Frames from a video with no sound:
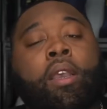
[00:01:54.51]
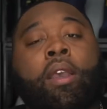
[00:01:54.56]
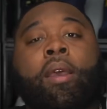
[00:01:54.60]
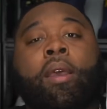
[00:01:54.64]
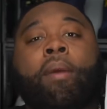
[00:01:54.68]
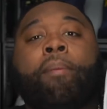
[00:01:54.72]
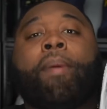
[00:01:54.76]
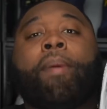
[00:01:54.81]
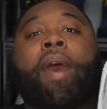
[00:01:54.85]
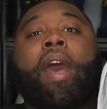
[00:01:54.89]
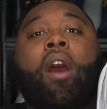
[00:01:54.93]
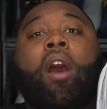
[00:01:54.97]

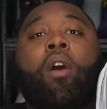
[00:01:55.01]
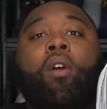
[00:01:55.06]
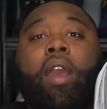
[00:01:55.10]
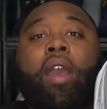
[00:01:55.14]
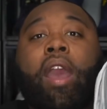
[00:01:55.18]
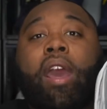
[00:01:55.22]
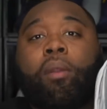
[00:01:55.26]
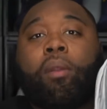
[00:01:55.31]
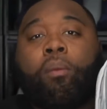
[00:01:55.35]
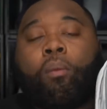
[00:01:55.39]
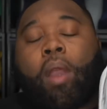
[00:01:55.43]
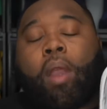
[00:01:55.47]
bow,
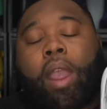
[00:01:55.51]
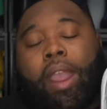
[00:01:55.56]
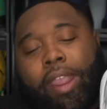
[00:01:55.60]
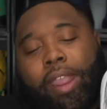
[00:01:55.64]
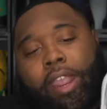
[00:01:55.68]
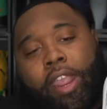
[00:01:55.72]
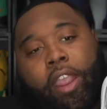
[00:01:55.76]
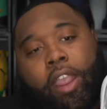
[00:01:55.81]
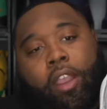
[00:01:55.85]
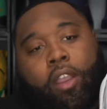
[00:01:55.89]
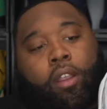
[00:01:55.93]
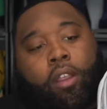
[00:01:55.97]
got them right
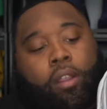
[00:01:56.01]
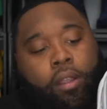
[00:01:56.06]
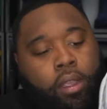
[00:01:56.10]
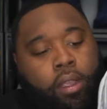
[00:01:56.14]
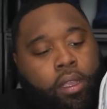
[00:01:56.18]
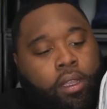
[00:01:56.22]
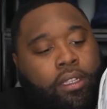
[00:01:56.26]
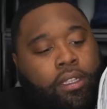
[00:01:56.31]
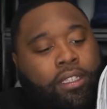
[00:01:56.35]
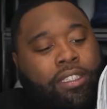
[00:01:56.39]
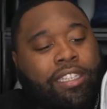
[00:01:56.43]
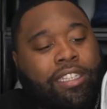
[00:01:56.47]
here,
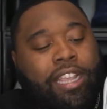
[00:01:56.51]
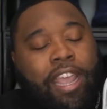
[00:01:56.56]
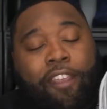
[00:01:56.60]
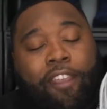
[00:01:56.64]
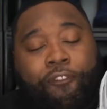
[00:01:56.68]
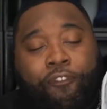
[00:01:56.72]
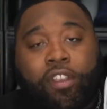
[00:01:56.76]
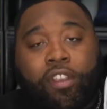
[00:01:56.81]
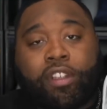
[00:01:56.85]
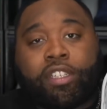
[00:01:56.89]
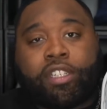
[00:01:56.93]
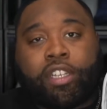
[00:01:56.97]
safe
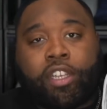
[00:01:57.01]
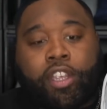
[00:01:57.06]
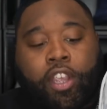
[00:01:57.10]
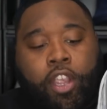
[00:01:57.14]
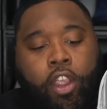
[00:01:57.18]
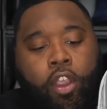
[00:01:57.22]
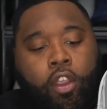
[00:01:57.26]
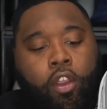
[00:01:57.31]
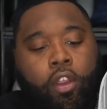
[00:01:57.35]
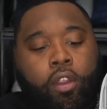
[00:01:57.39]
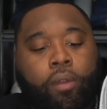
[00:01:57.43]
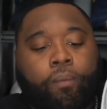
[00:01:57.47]
and
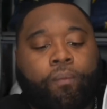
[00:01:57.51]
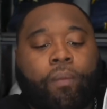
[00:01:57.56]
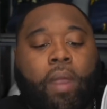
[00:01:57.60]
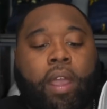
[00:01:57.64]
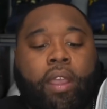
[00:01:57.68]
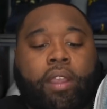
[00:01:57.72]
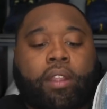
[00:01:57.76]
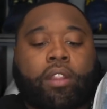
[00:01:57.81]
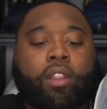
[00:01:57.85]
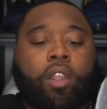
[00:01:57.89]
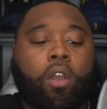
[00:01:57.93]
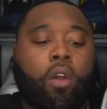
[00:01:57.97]
secure. I
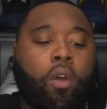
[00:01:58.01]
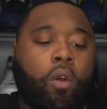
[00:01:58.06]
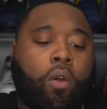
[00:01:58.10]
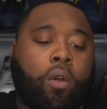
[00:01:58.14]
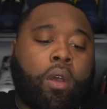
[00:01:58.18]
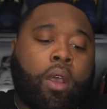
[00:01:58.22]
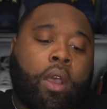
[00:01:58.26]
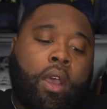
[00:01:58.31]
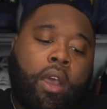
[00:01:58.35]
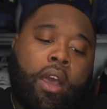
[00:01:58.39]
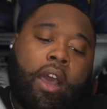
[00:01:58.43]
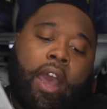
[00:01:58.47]
could throw
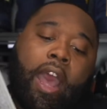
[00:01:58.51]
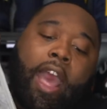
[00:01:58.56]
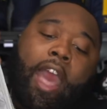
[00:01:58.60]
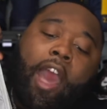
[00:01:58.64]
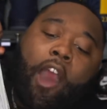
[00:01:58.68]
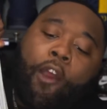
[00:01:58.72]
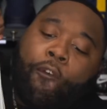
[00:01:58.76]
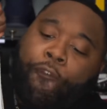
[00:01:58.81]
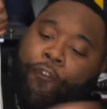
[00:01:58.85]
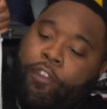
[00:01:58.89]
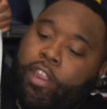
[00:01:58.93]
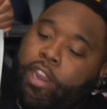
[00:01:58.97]
an
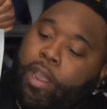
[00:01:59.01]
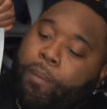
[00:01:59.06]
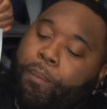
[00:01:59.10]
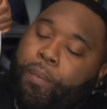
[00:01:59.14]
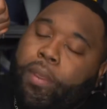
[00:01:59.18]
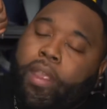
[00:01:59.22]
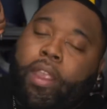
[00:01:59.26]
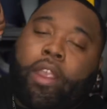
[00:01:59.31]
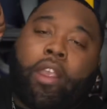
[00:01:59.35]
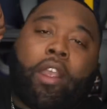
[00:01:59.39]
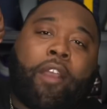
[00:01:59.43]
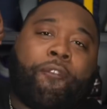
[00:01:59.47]
outfit up in
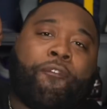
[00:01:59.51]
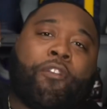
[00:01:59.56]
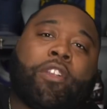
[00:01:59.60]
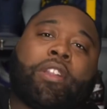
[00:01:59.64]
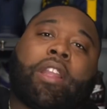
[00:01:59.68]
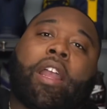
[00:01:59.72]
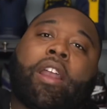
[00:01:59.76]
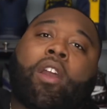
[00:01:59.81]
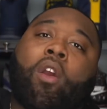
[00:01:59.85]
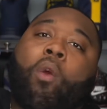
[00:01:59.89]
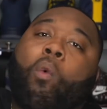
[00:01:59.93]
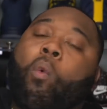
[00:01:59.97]
here if it's
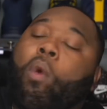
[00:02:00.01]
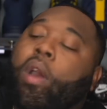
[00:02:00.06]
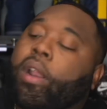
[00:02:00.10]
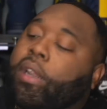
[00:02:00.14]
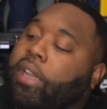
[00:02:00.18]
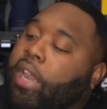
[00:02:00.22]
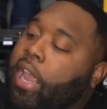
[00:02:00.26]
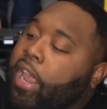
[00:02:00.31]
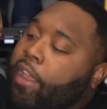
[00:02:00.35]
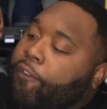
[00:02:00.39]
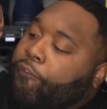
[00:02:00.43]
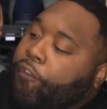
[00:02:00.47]
like a
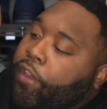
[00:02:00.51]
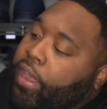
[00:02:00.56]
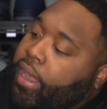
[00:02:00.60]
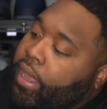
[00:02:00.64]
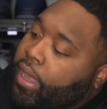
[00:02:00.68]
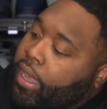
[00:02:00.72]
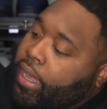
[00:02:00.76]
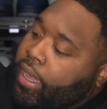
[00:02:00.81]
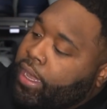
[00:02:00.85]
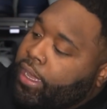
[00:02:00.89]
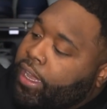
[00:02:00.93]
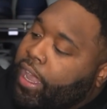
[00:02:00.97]
one-day event.
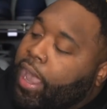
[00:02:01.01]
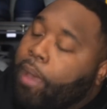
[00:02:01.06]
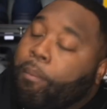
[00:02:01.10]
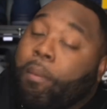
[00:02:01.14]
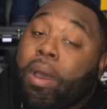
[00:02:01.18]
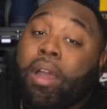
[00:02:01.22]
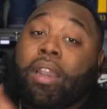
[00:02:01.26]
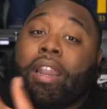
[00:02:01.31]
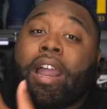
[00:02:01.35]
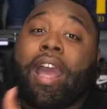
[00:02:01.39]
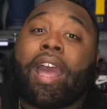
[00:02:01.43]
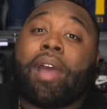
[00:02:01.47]
Get my
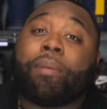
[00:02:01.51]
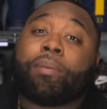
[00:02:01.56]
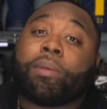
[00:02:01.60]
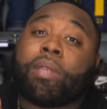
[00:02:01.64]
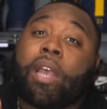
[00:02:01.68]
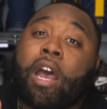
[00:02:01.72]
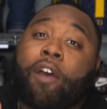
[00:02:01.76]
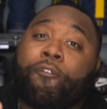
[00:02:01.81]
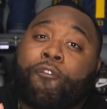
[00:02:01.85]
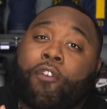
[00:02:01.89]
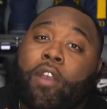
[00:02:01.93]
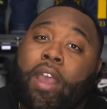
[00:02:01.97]

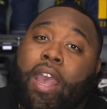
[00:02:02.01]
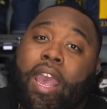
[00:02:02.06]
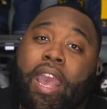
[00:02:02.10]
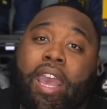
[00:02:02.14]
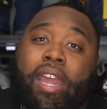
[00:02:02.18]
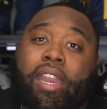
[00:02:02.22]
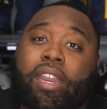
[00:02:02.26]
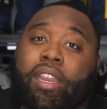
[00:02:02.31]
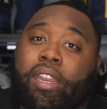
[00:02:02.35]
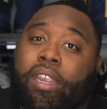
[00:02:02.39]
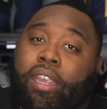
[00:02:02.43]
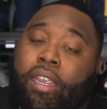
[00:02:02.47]
laptop for
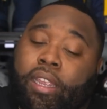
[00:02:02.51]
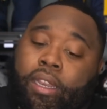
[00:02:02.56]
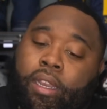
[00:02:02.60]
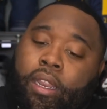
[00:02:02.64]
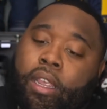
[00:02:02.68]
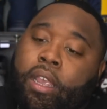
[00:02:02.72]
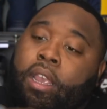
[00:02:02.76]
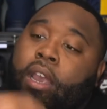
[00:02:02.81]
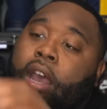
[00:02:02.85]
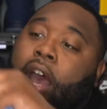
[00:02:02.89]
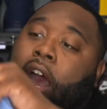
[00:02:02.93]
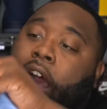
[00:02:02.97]
editing.
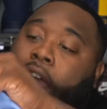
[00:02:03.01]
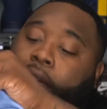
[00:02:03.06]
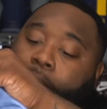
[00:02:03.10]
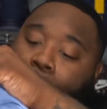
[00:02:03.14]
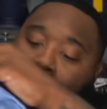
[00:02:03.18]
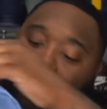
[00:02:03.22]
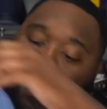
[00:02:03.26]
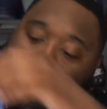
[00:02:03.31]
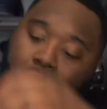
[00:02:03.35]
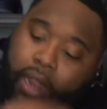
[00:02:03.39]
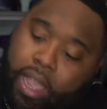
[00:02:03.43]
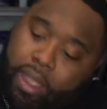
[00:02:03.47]
I can
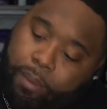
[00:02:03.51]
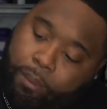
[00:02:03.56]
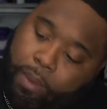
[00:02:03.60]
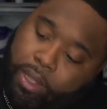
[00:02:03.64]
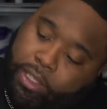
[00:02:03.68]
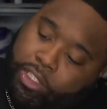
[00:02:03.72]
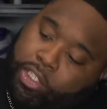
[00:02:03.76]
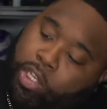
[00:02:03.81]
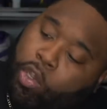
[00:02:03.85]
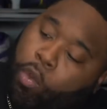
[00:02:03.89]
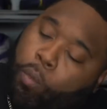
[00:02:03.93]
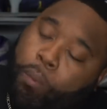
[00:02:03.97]
put like my
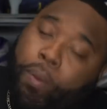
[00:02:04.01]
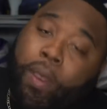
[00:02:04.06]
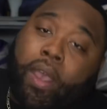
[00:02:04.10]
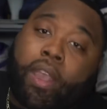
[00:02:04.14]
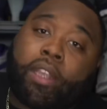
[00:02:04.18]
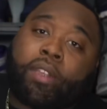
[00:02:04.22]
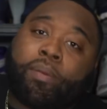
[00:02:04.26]
toothpaste,